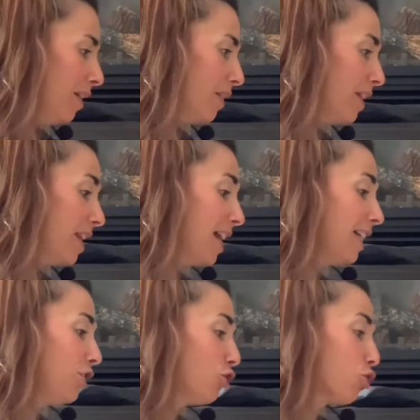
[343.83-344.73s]
The
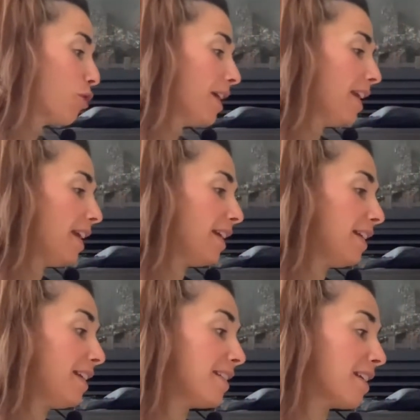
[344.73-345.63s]
night train
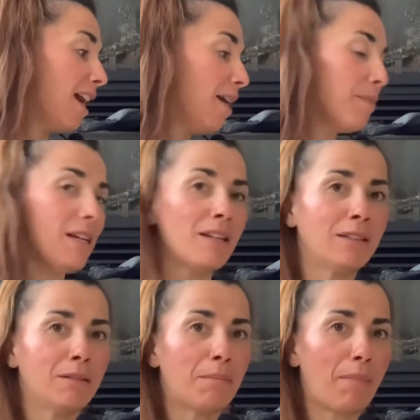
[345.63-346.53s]
is coming.
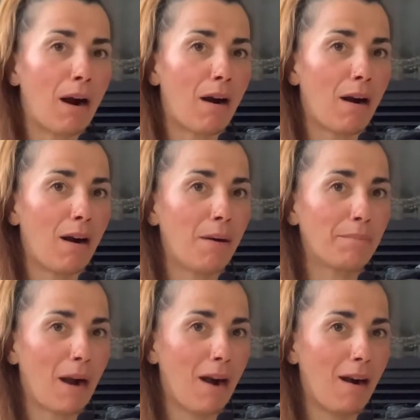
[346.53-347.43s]

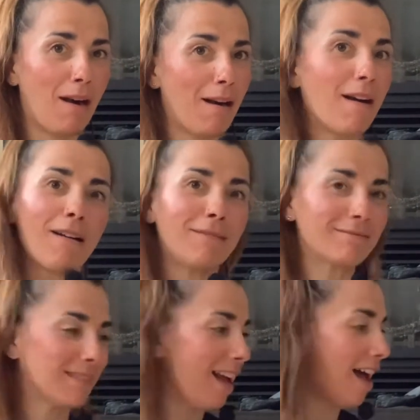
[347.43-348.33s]
I
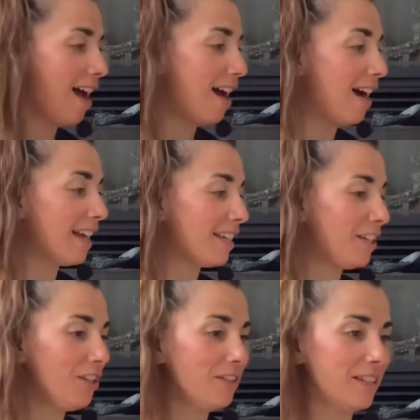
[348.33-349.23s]

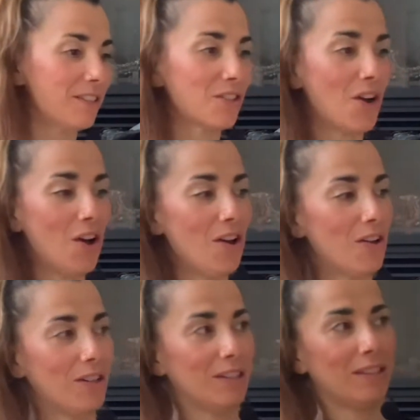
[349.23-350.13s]
hear its
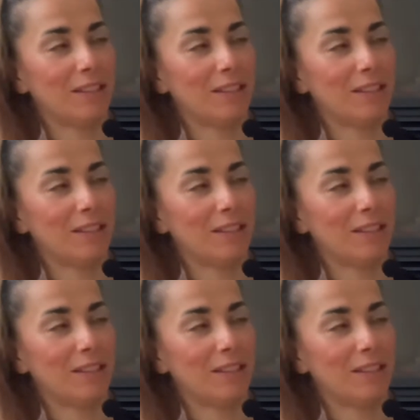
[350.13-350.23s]
call.